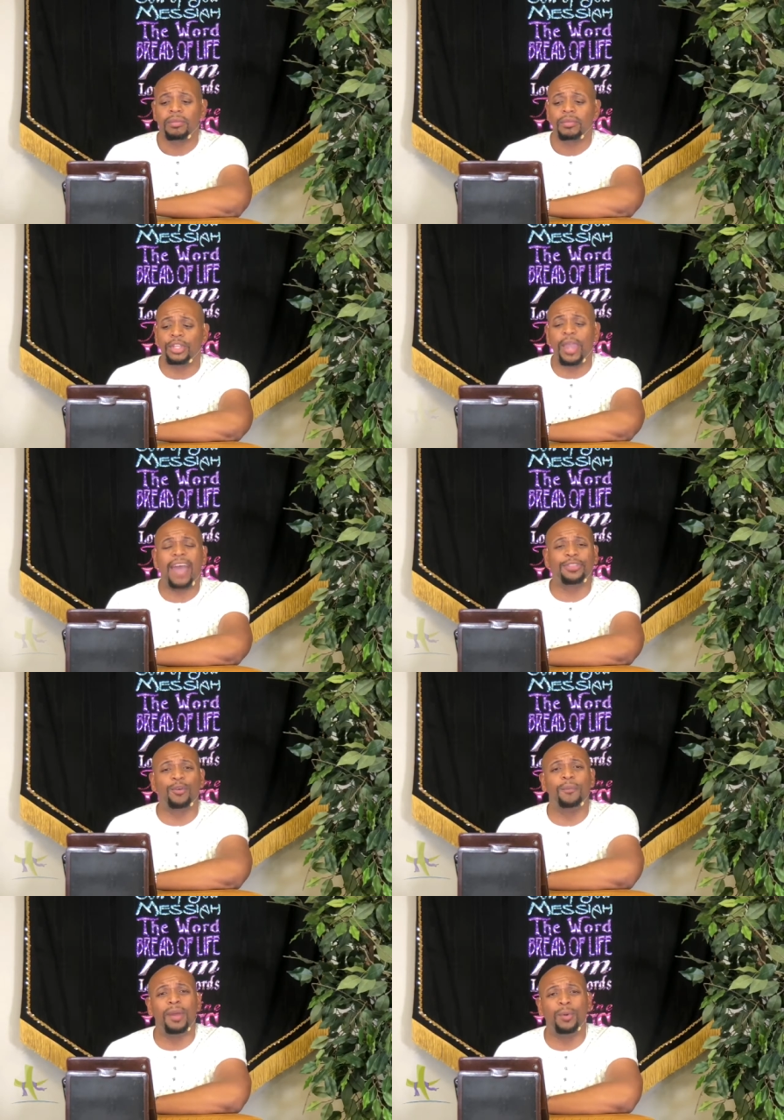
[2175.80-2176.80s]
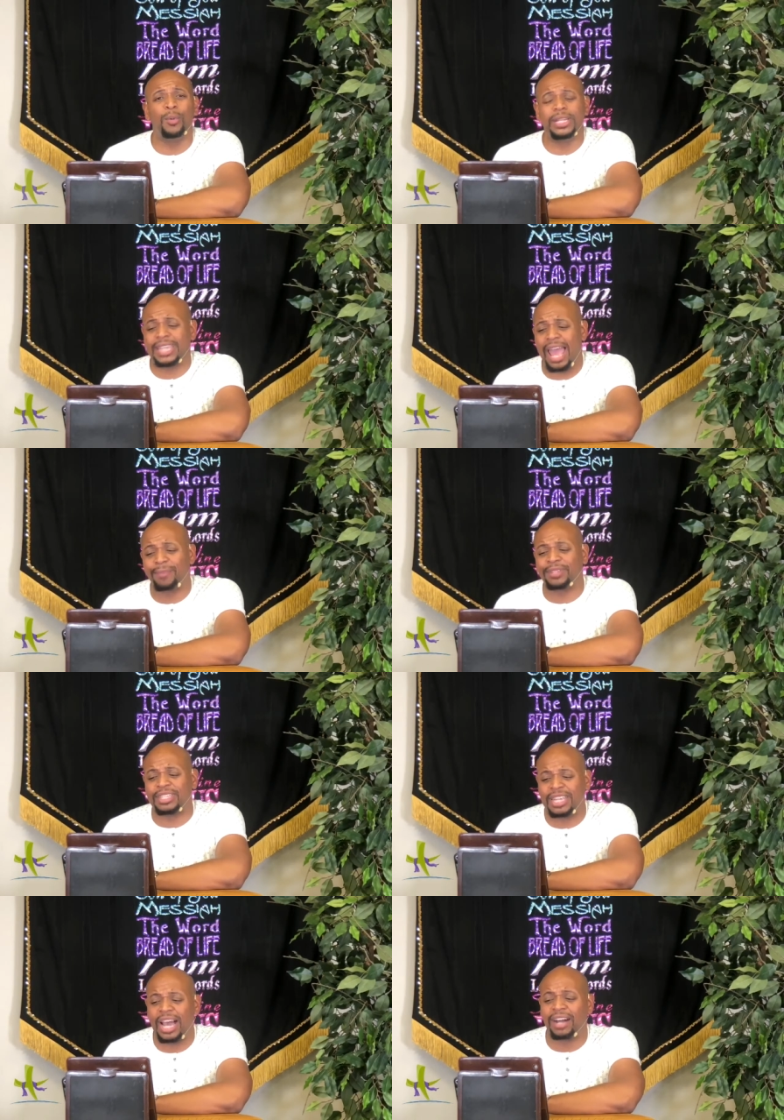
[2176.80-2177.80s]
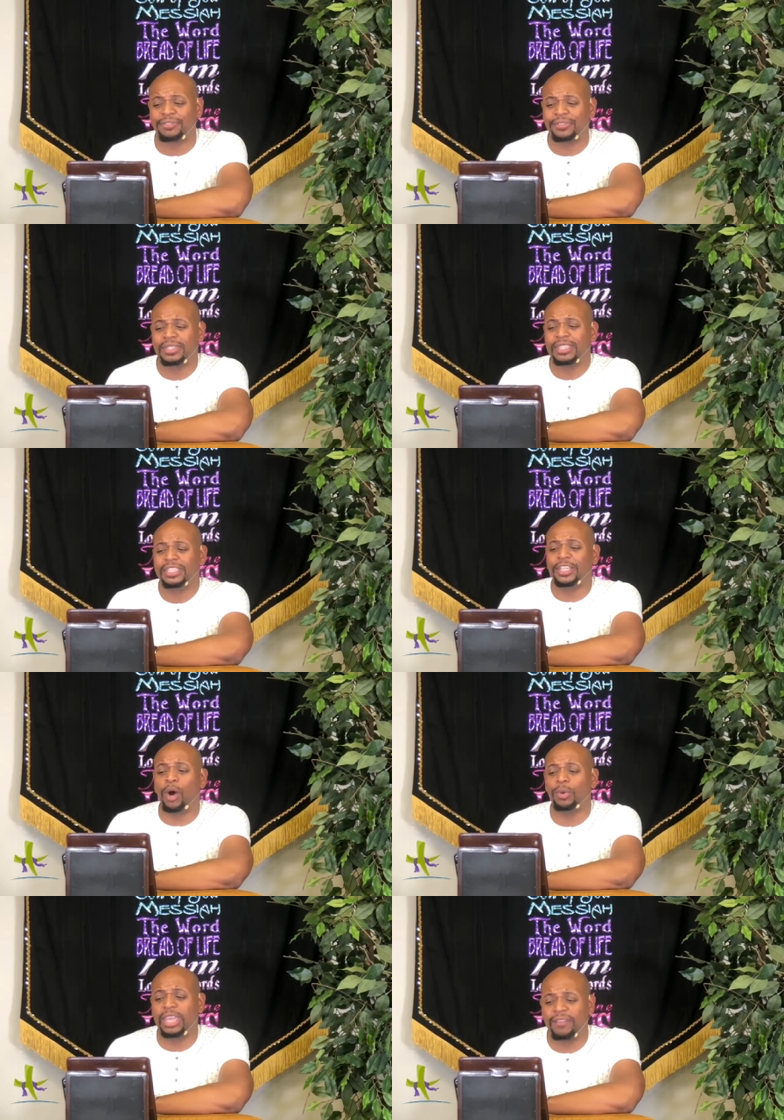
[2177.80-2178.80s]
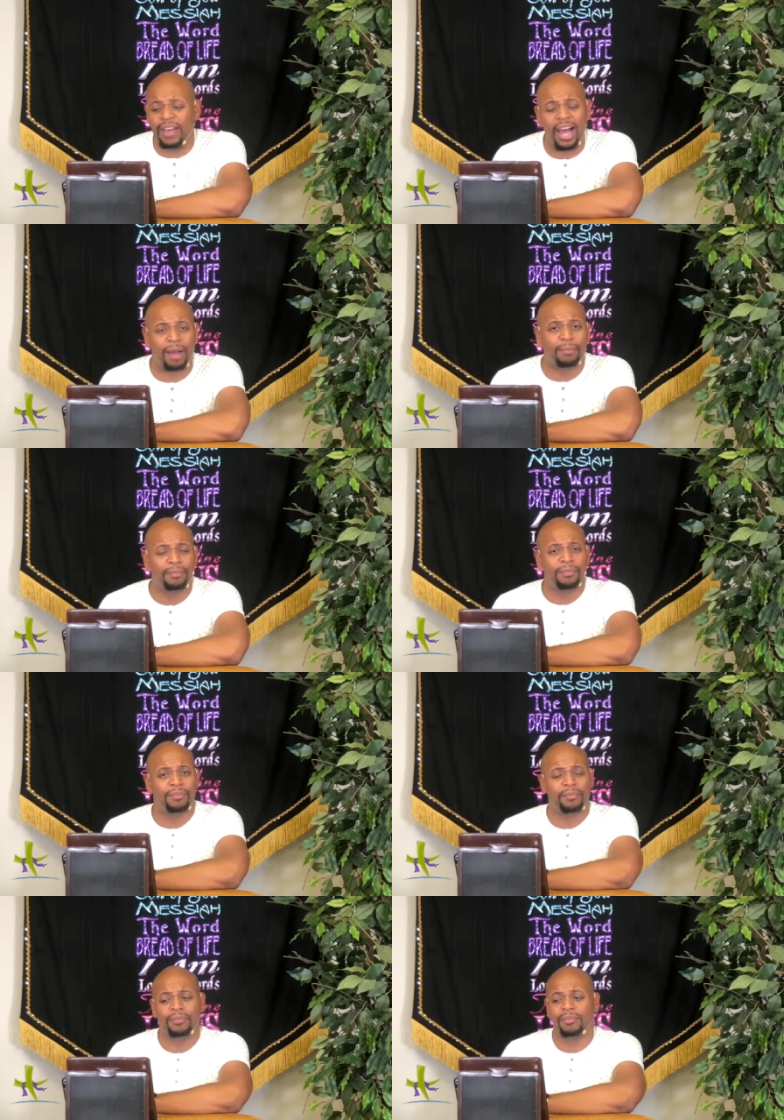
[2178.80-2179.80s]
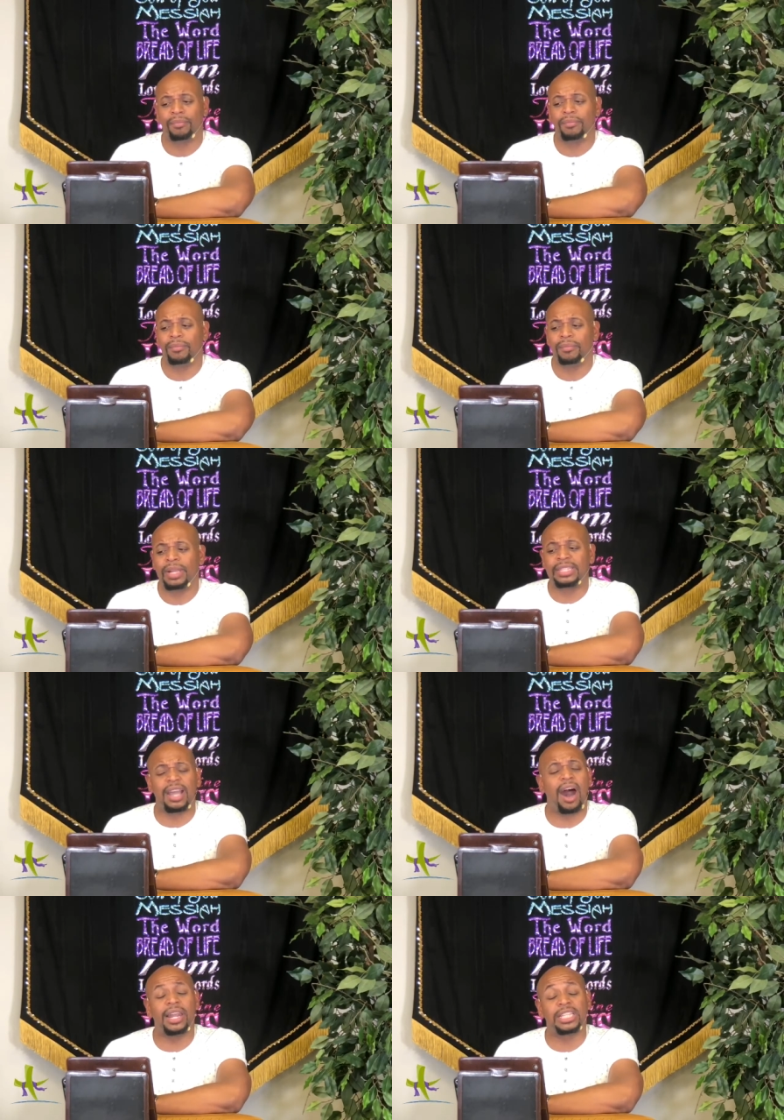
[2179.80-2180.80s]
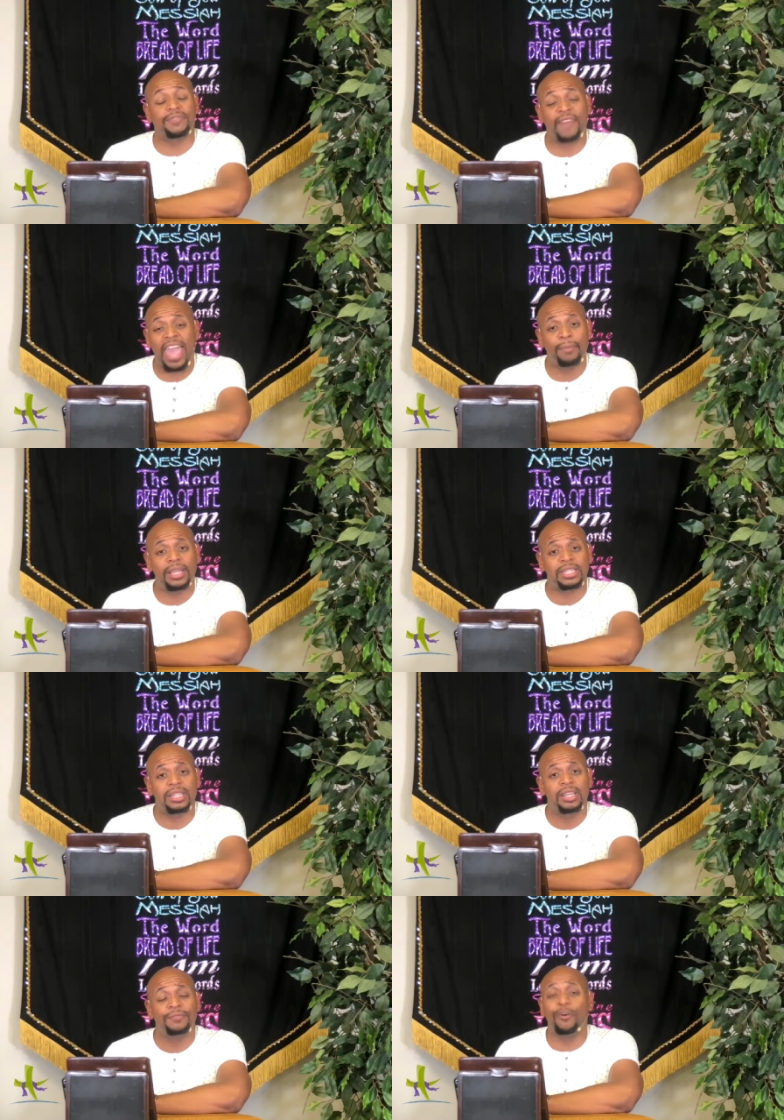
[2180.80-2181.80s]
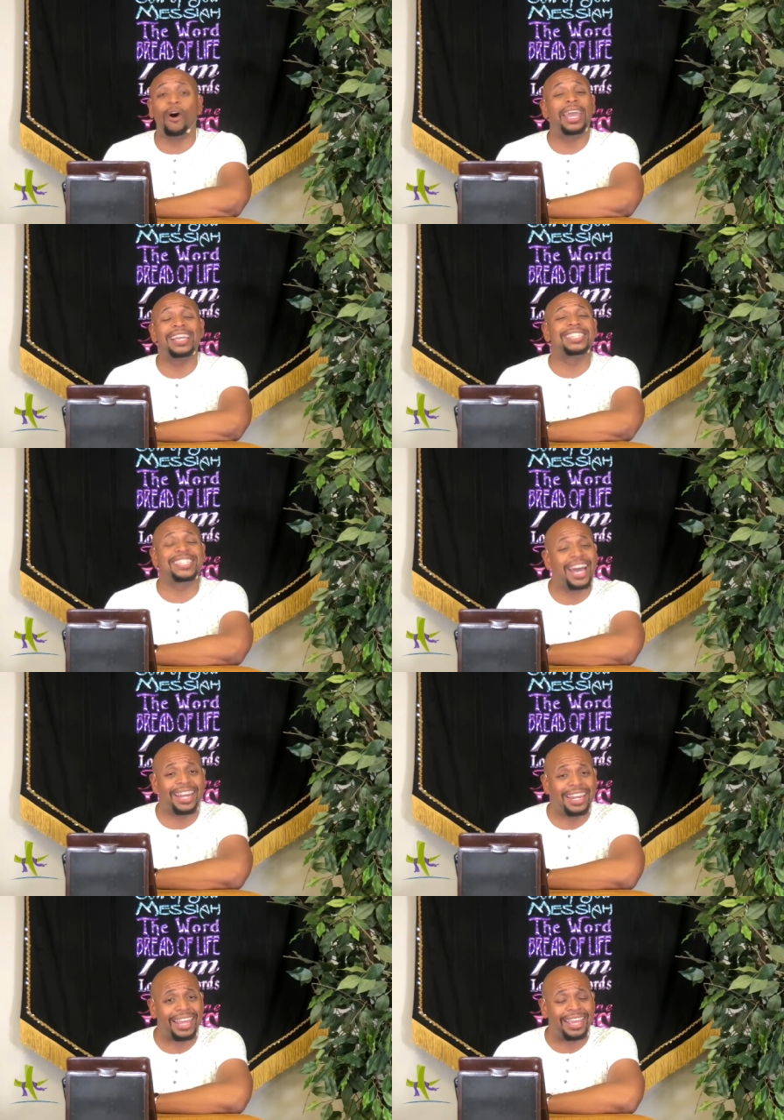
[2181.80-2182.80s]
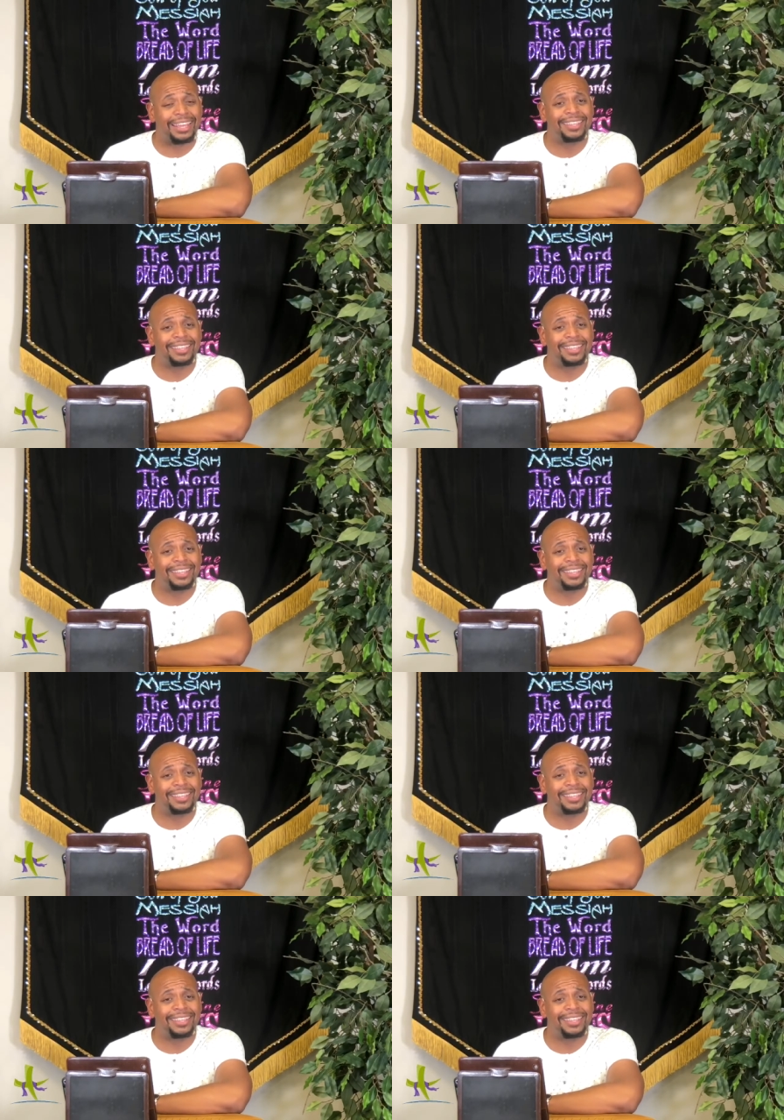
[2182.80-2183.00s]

So you have to remember when times are tough, don't give up. Because God is famous for his suddenly.